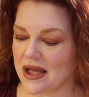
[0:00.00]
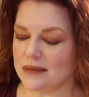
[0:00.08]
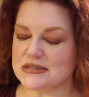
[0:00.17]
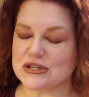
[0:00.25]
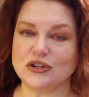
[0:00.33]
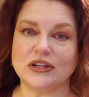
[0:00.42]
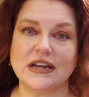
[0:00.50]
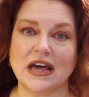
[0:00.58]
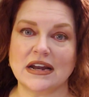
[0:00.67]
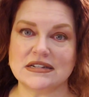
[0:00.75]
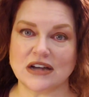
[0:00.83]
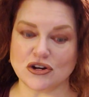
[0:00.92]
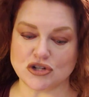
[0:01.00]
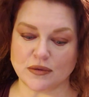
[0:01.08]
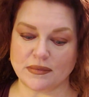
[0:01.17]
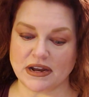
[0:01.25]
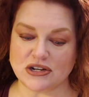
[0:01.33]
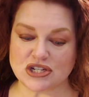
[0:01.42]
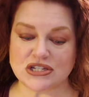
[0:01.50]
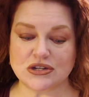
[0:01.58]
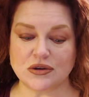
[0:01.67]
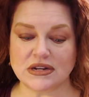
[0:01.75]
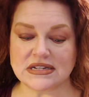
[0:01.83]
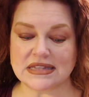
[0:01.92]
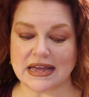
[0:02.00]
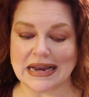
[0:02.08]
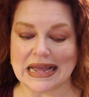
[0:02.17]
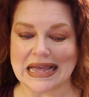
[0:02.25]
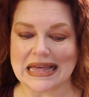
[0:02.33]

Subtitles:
I'm certainly not a doctor, but I just noticed that